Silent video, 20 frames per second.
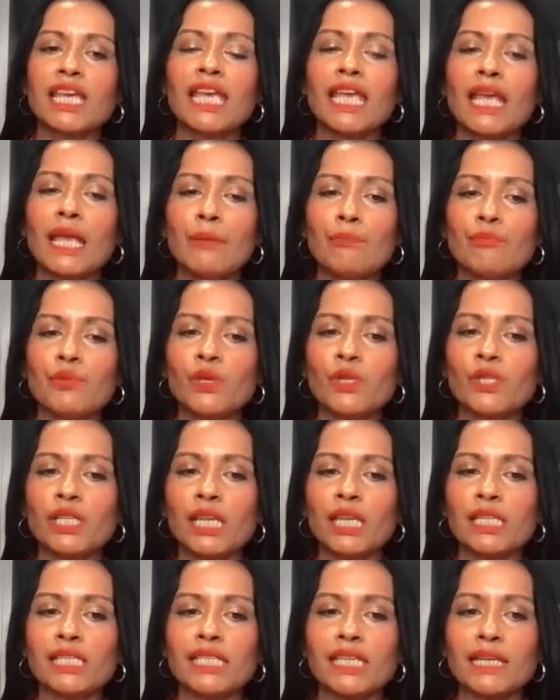
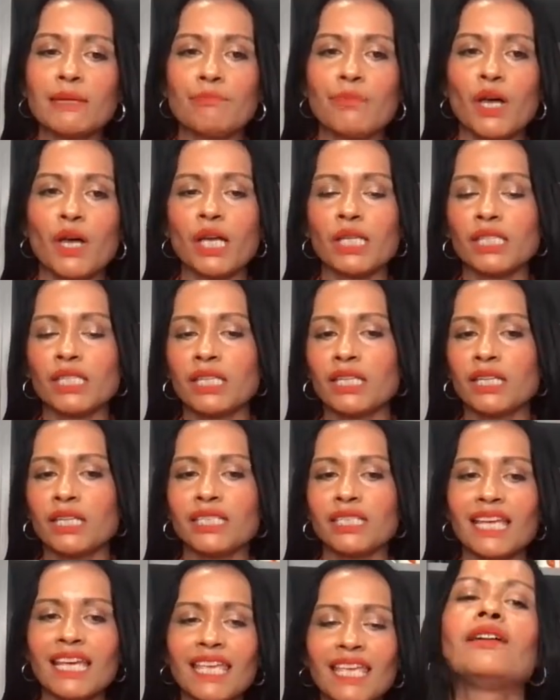impudent,
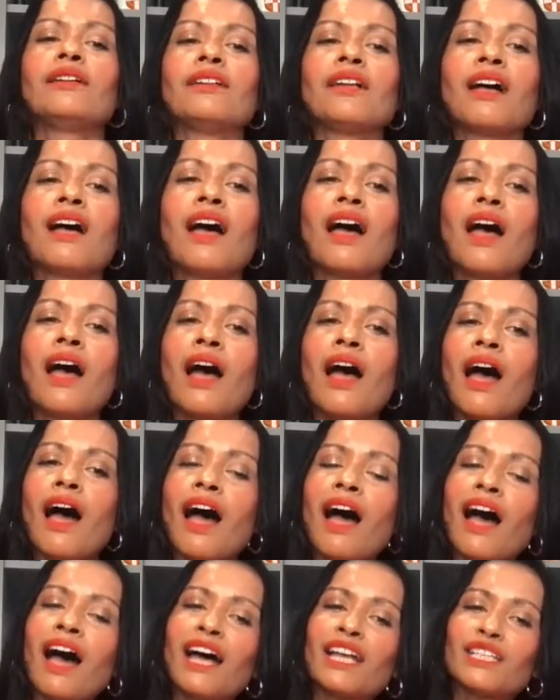impertinent.
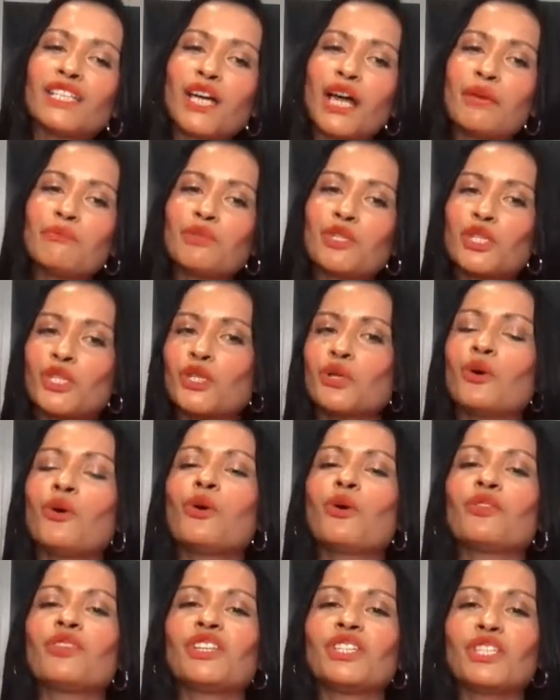And I'm
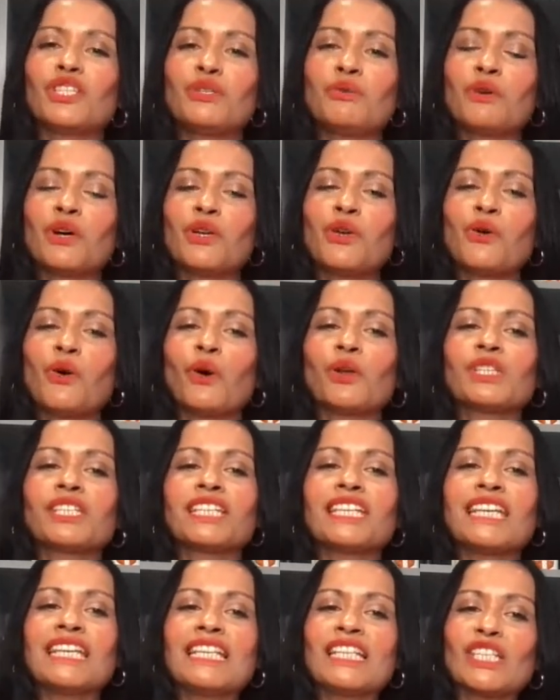sure that you are not
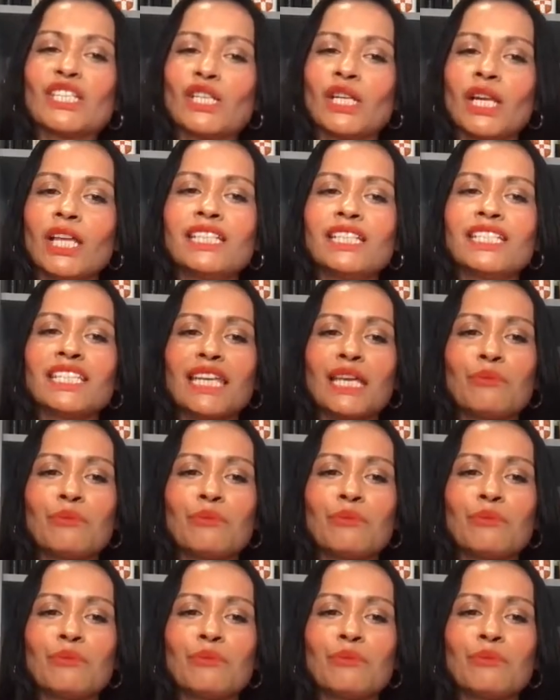insolent,